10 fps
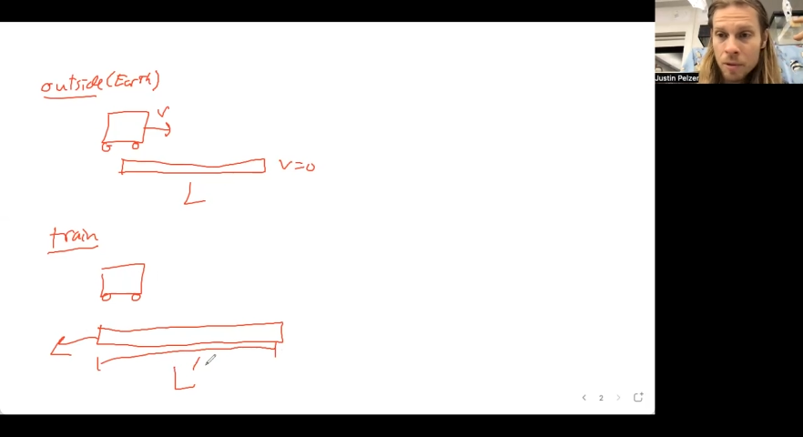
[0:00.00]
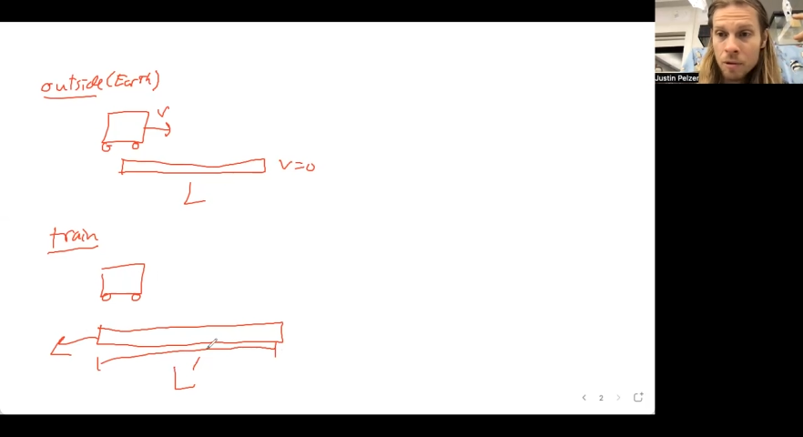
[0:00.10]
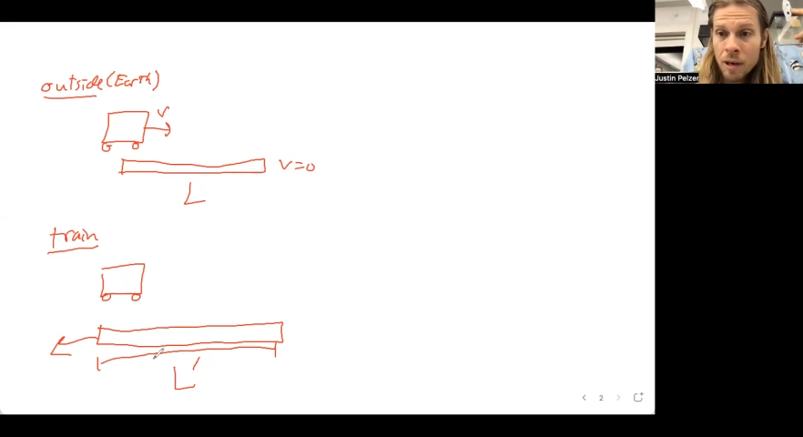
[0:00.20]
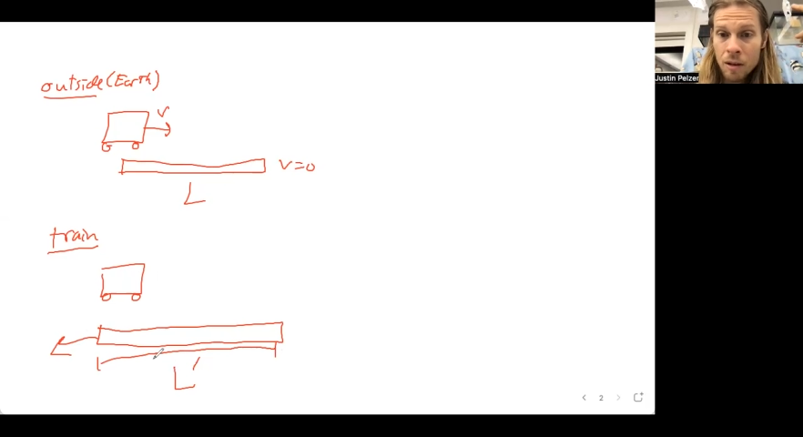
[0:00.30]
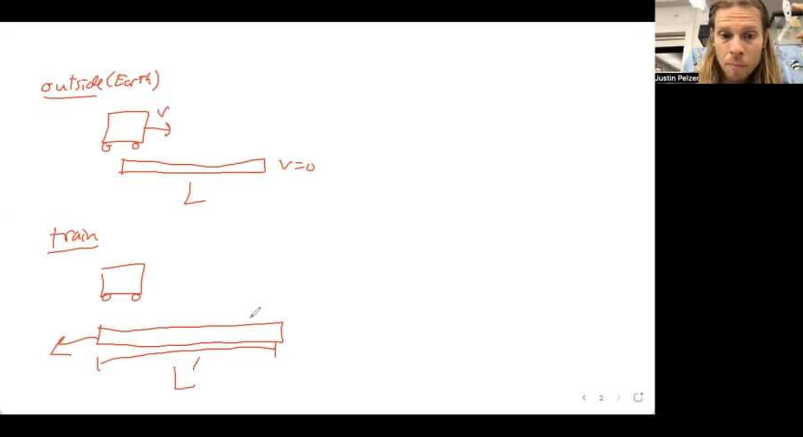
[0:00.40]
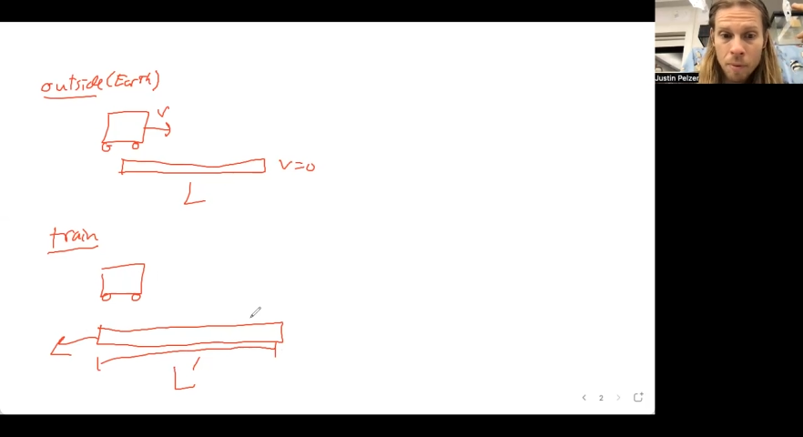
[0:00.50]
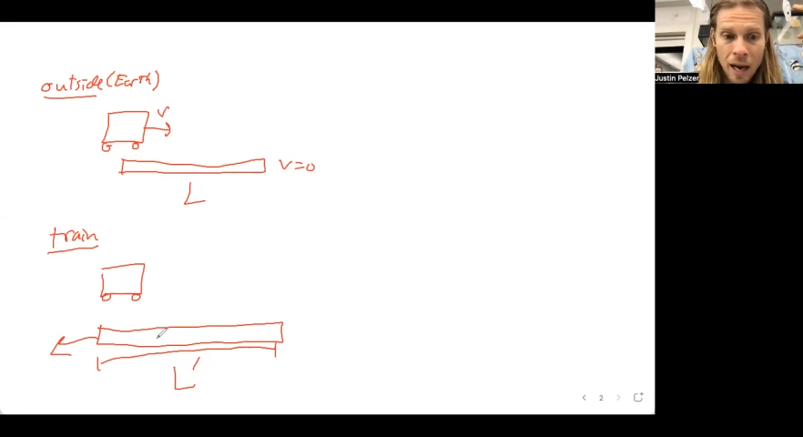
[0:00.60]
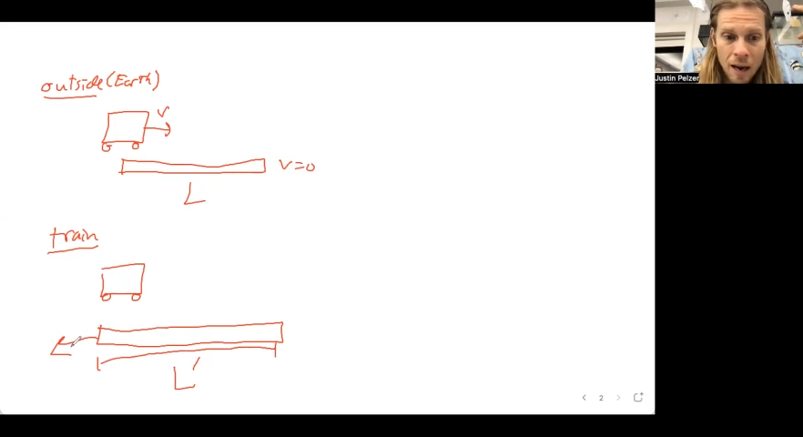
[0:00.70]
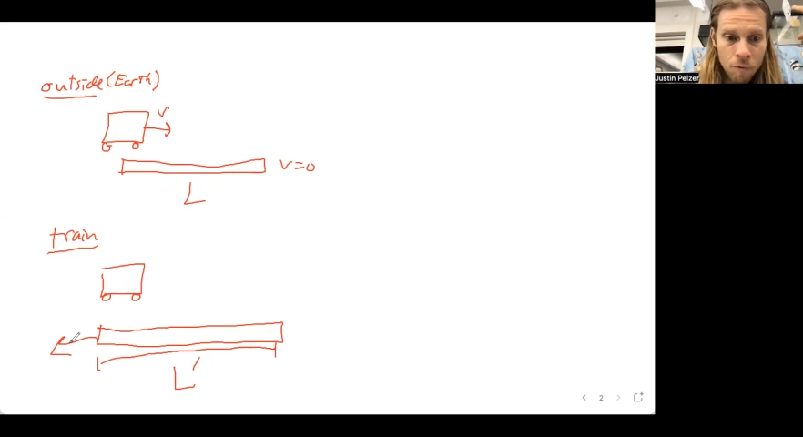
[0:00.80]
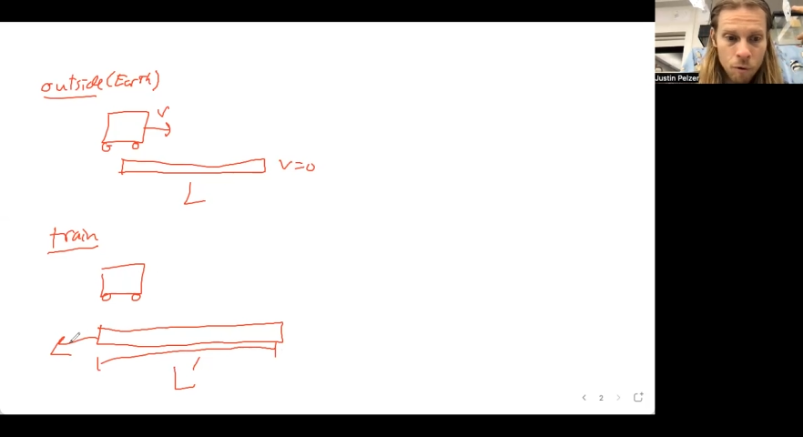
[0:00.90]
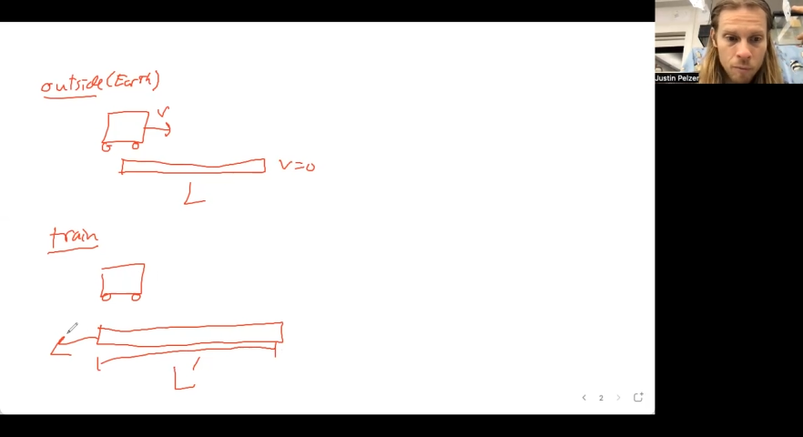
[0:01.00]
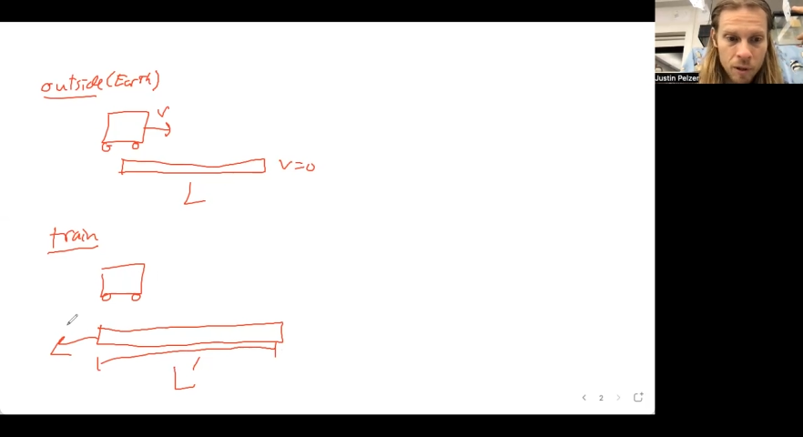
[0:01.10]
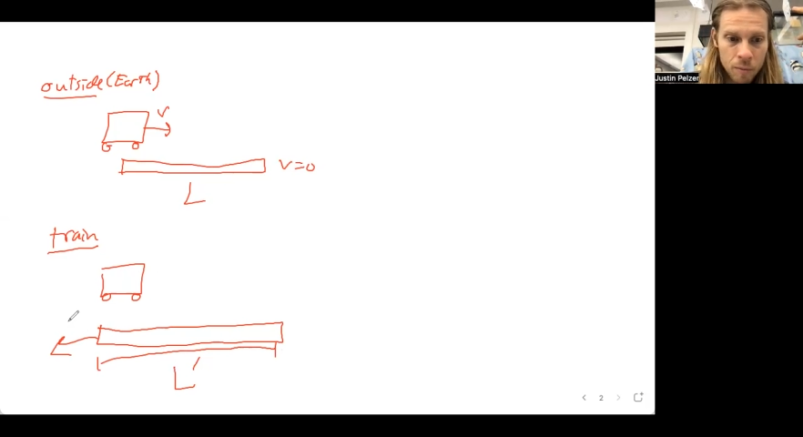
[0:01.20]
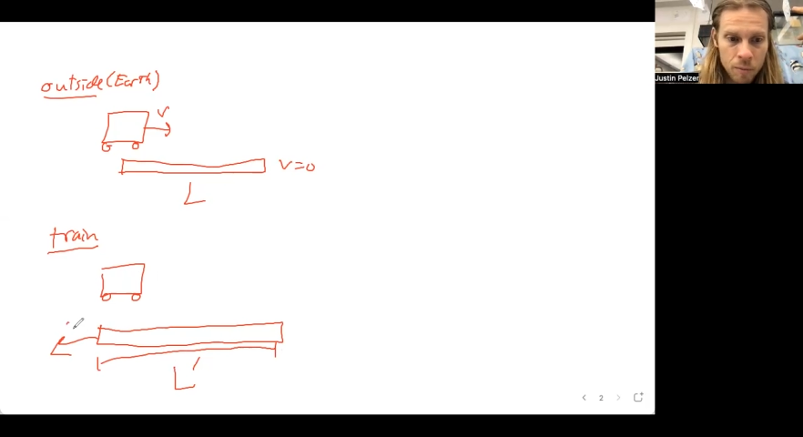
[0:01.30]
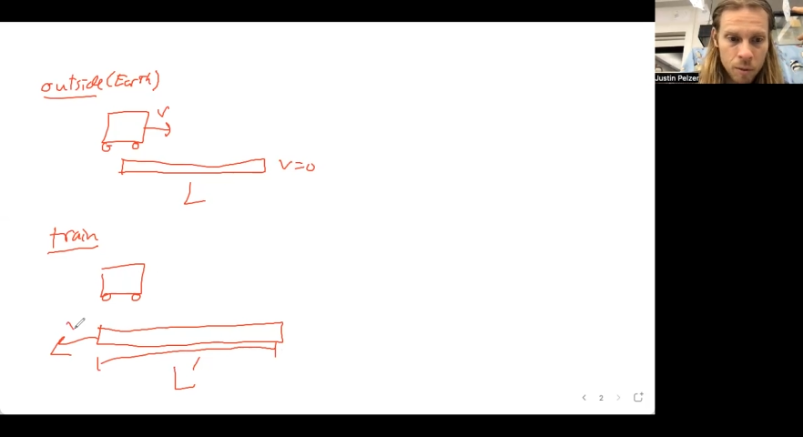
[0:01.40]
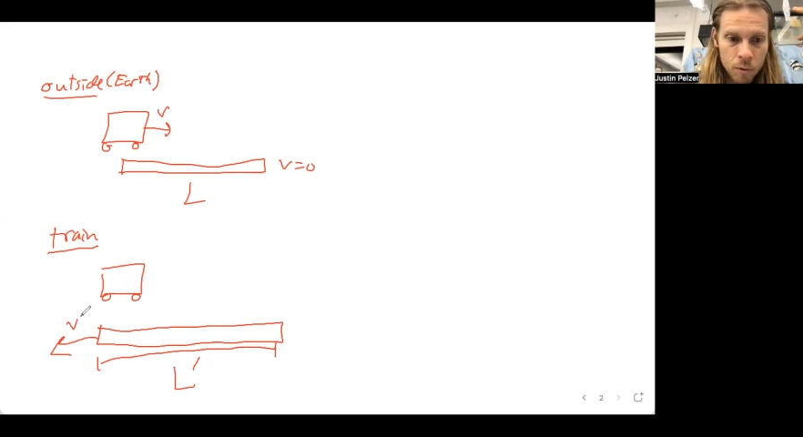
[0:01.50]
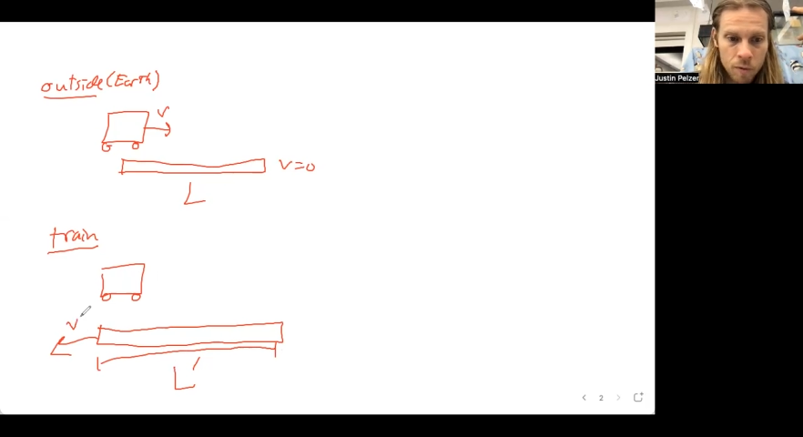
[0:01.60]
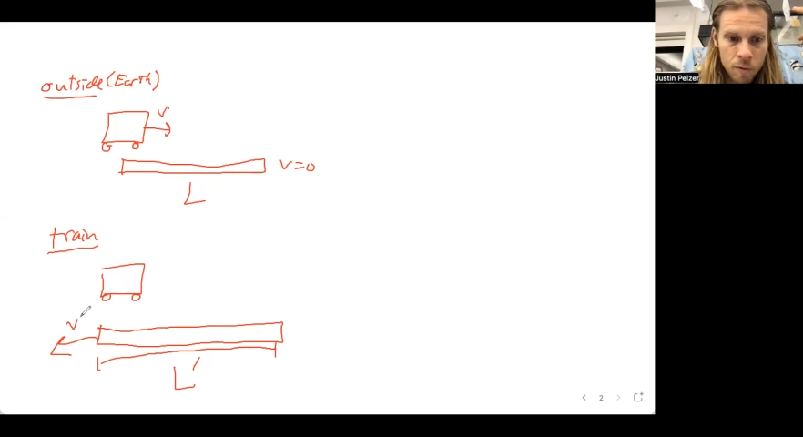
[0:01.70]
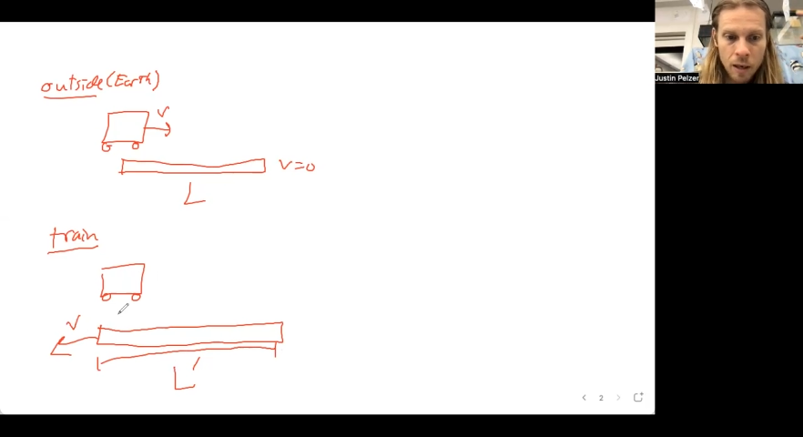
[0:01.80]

So now the platform becomes the moving